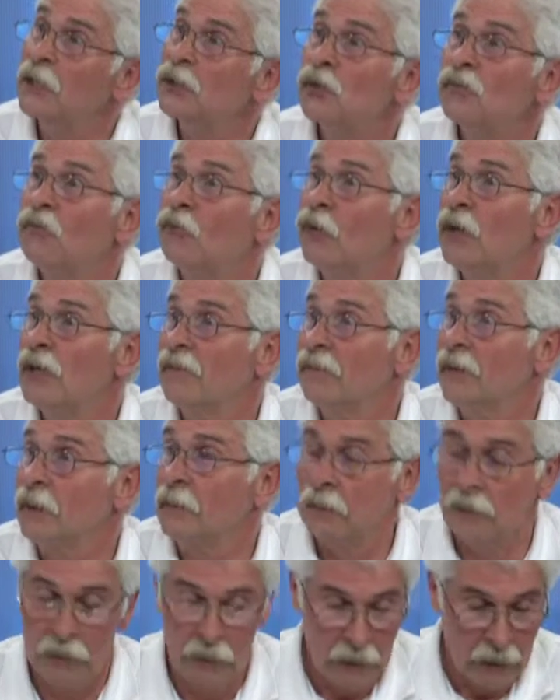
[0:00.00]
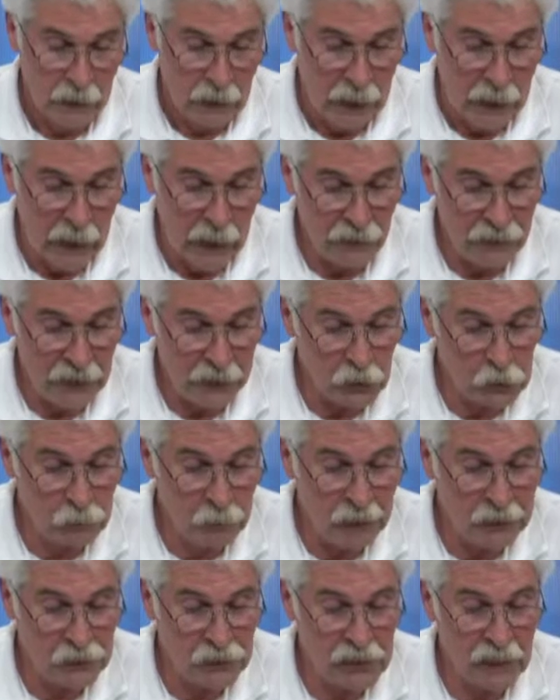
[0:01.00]
it's a free event. That is
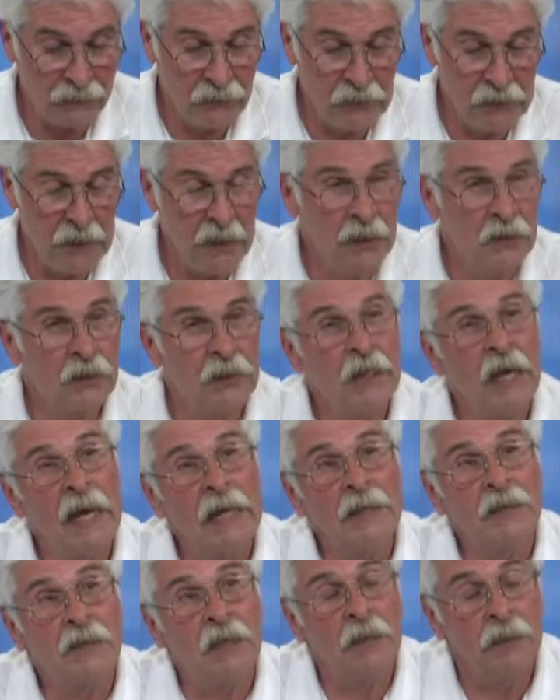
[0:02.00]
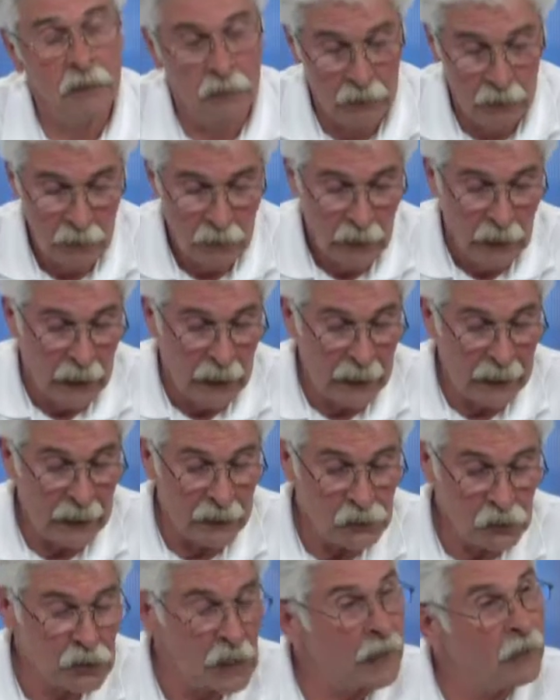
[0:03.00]
May 17th and 18th, and on
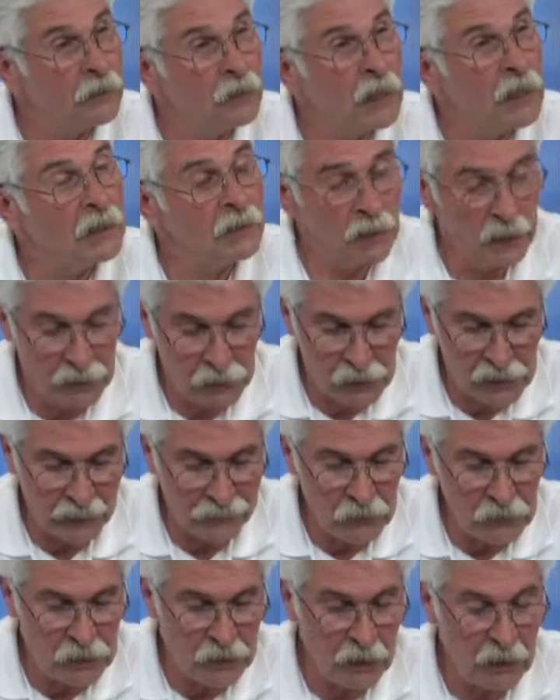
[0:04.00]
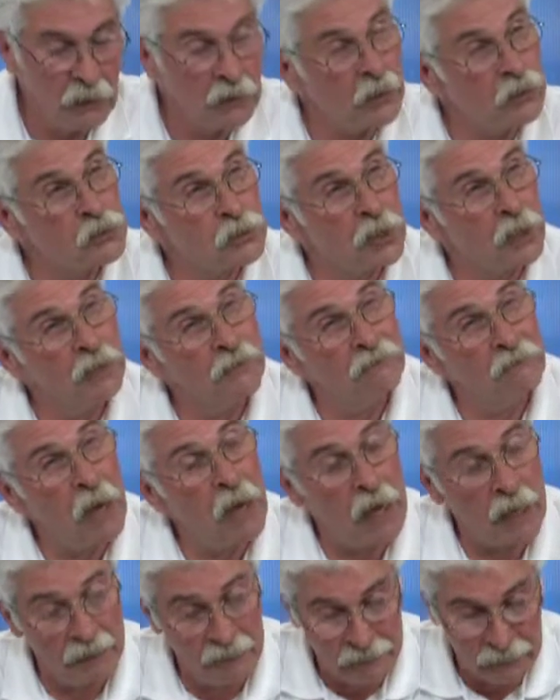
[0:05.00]
Saturday the 17th, it's 10 to
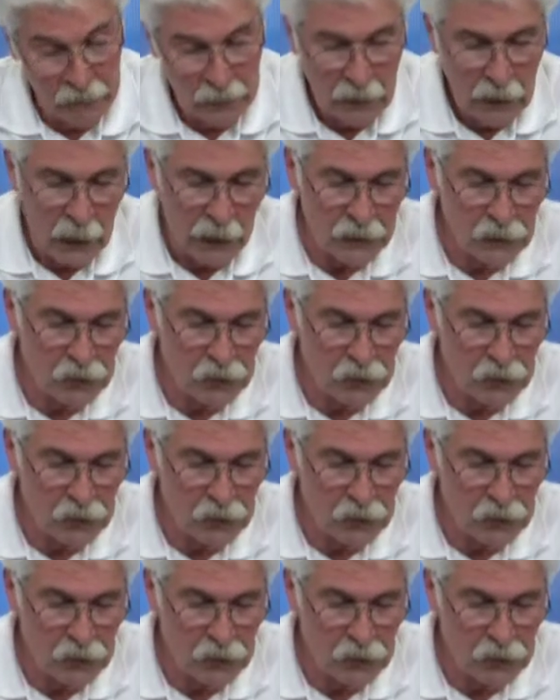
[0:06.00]
5. On